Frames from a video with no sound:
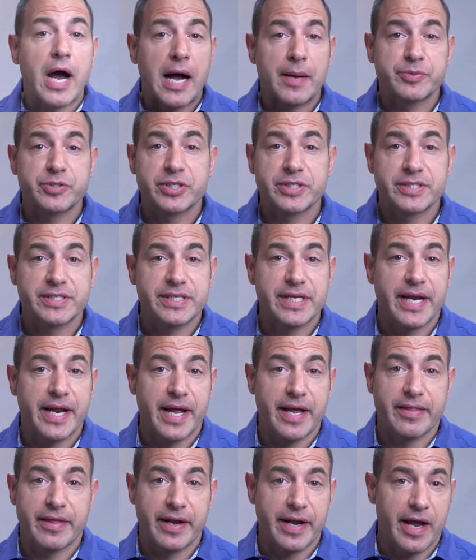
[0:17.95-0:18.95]
options
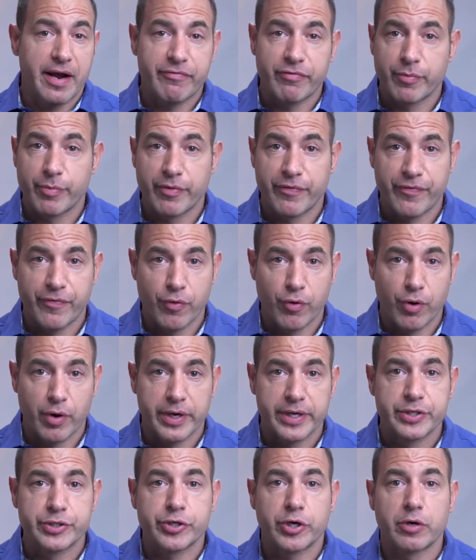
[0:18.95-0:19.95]
today than ever before
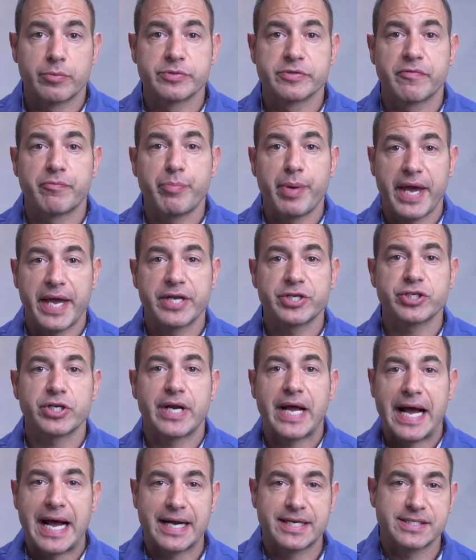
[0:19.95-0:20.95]
in terms of patient
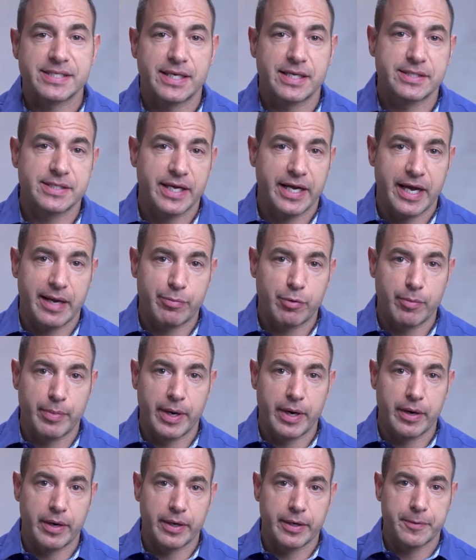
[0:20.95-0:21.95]
access to
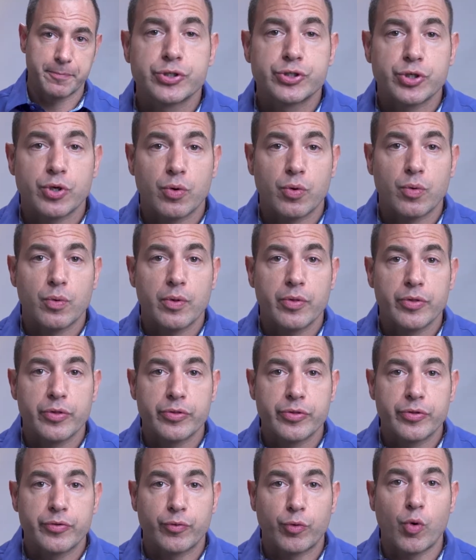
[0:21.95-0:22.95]
hyperbaric. So
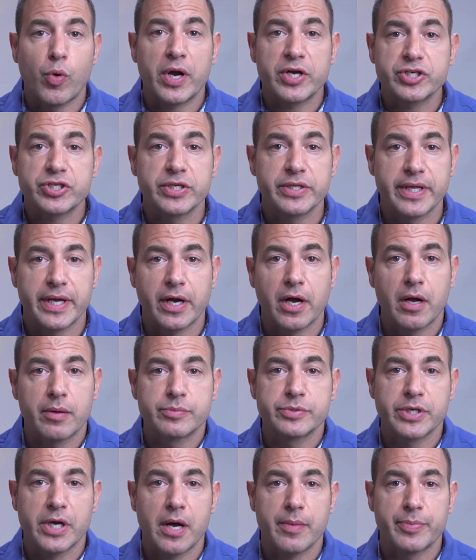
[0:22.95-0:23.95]
the question that
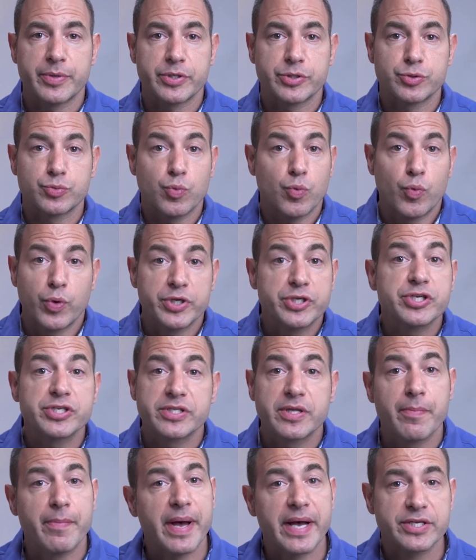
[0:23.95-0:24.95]
comes up is, which is
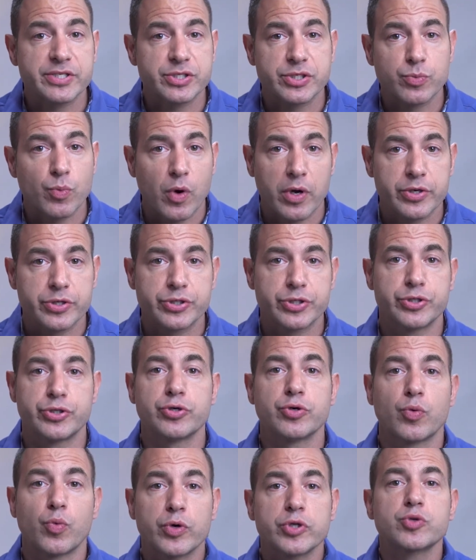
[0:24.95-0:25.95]
the best one to
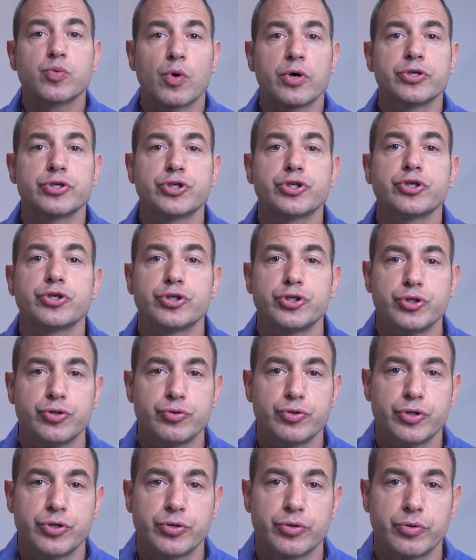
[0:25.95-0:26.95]
do? Which one should you
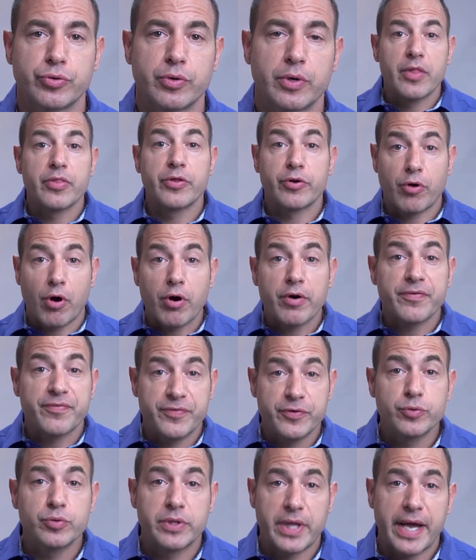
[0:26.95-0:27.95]
do? There are a
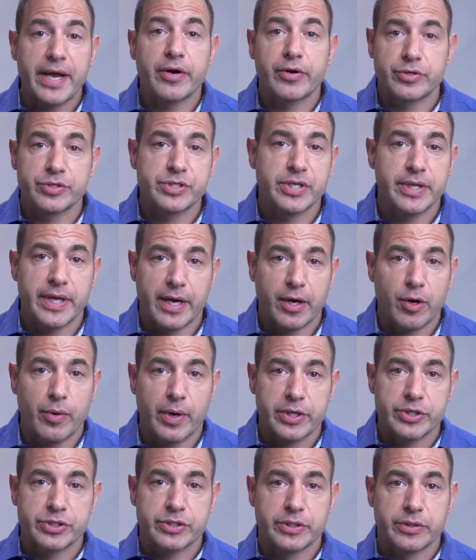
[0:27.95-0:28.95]
few layers to that
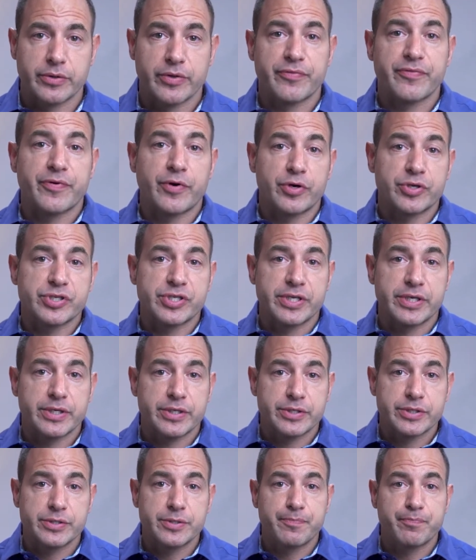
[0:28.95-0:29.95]
question. The first
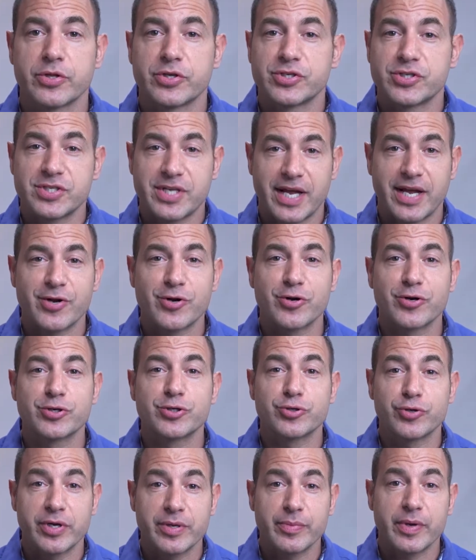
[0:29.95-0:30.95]
is the standard
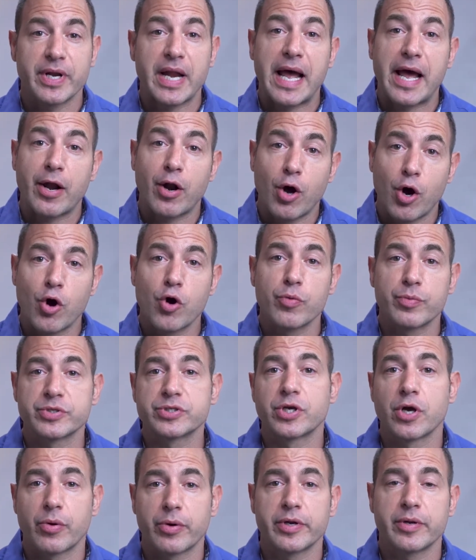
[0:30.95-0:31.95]
treatment at home is
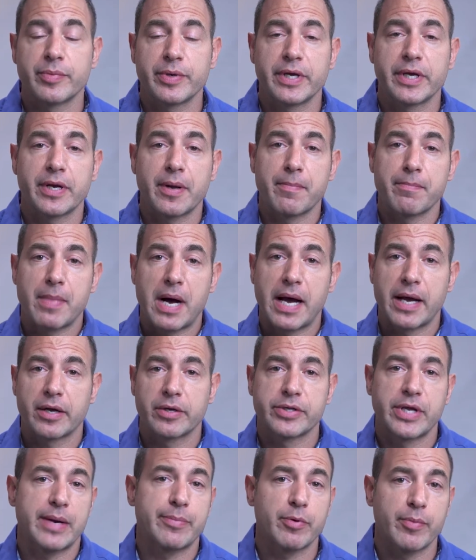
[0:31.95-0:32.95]
going to be in a
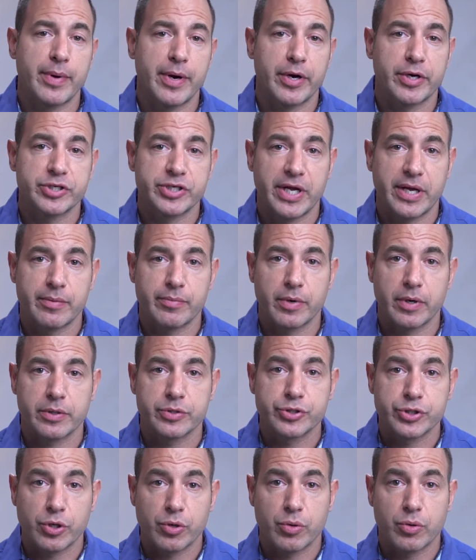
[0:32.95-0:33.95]
mild hyperbaric chamber.
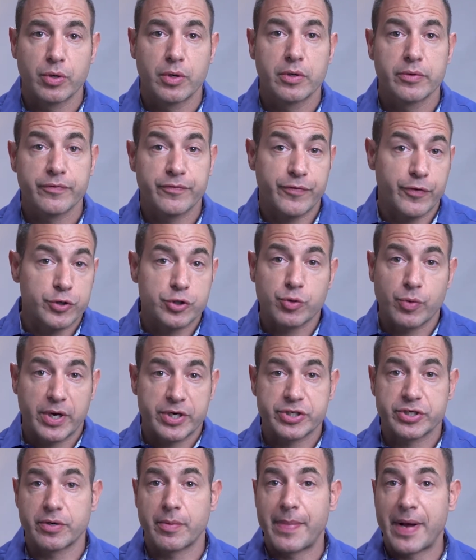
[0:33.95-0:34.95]
So first
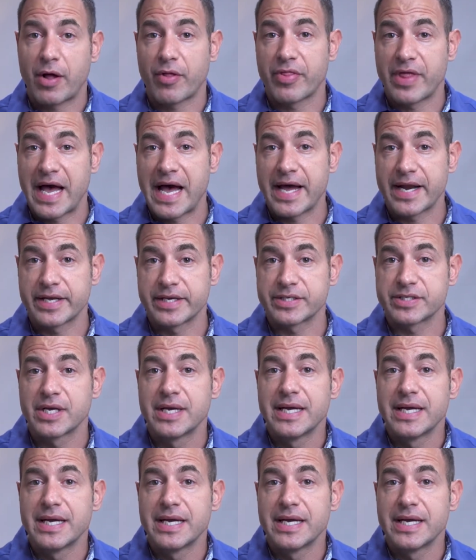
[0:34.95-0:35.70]
question about that is